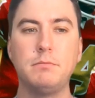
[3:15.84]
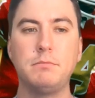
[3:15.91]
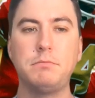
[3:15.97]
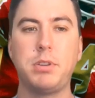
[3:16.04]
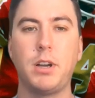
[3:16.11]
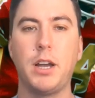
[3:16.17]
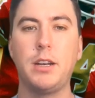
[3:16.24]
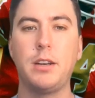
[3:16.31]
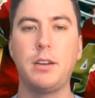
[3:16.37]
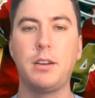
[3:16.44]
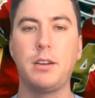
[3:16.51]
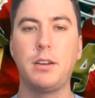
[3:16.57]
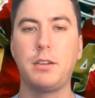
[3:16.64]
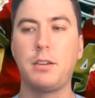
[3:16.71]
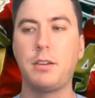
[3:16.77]
But
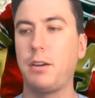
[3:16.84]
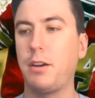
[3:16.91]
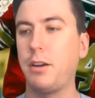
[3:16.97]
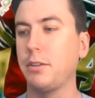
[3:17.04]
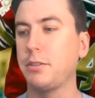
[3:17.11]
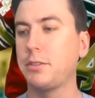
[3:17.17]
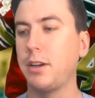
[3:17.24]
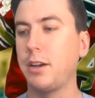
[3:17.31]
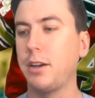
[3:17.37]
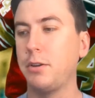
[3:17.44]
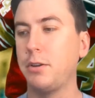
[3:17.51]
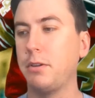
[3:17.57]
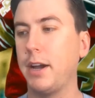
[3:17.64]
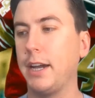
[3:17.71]
also,